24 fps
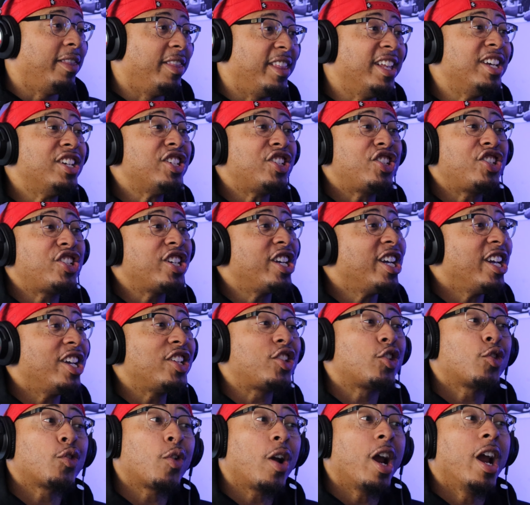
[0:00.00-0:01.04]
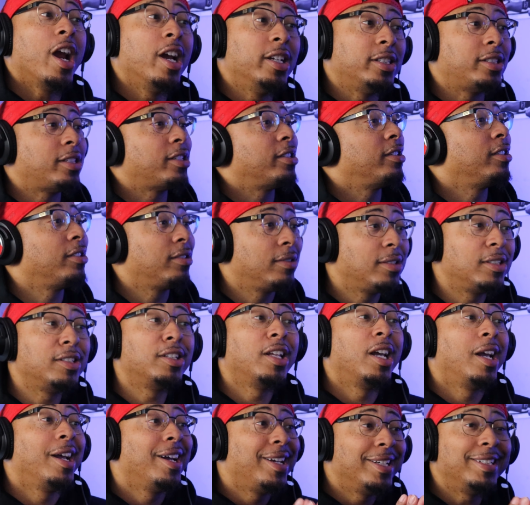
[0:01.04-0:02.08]
This shit is crazy.
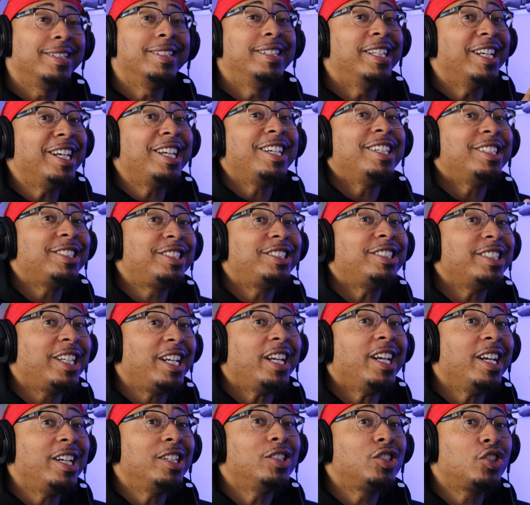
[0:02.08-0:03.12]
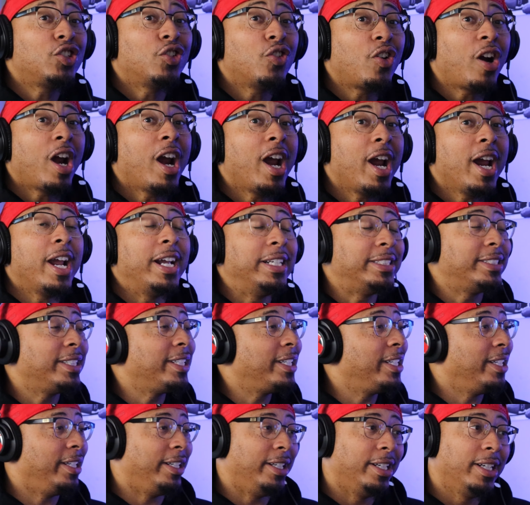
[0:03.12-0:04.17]
This shit is
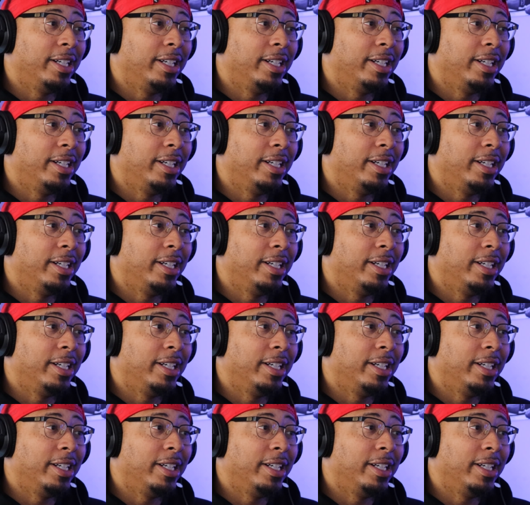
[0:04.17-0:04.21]
crazy.